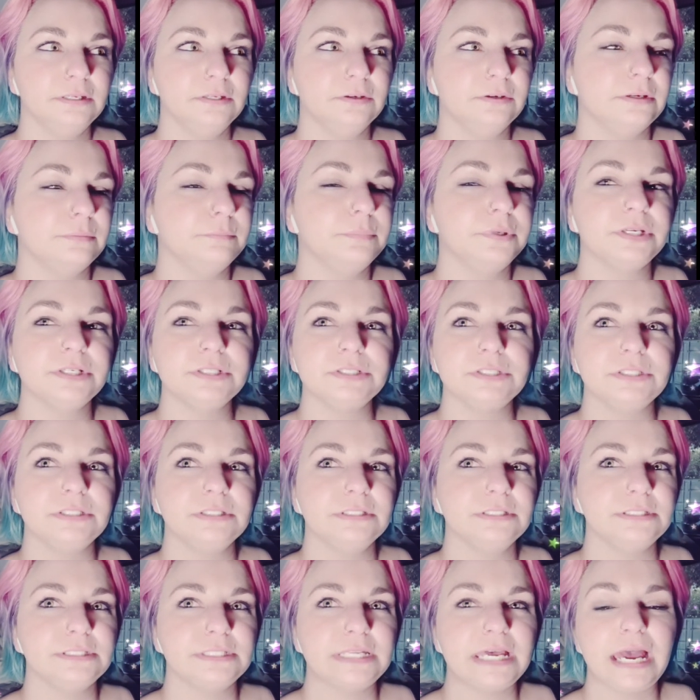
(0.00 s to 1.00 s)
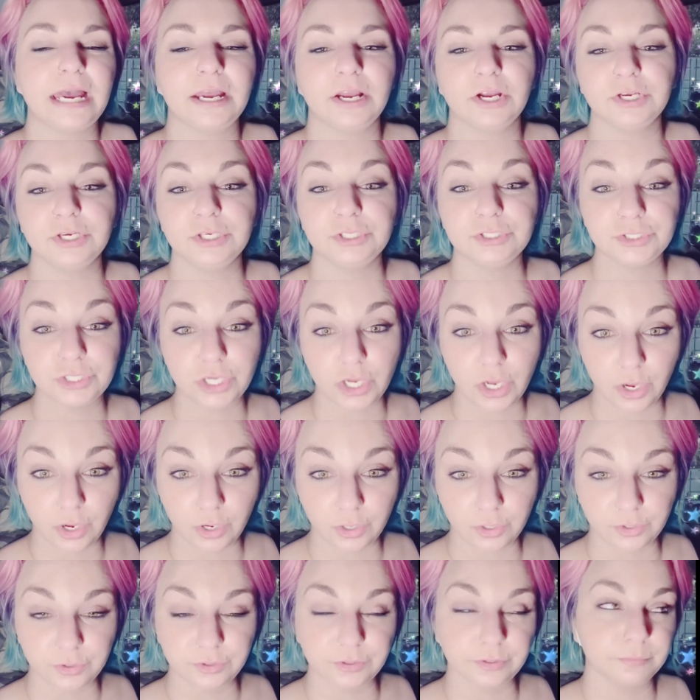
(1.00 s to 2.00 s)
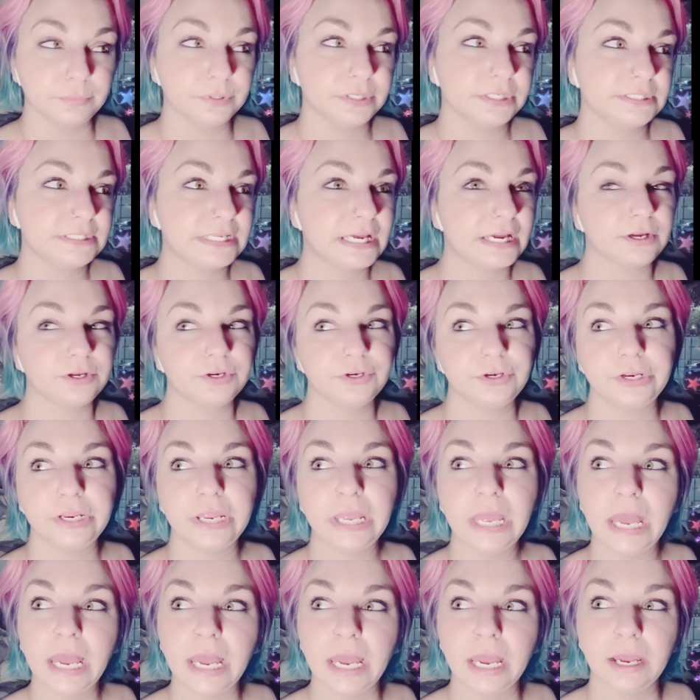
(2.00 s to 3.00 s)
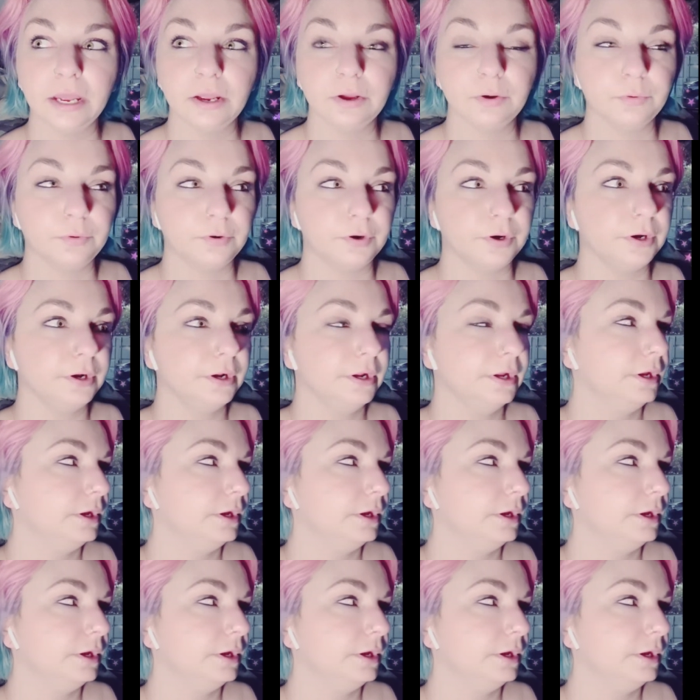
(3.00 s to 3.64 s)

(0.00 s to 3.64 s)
can put a tag on your dog, or you can put a tag on your cat, or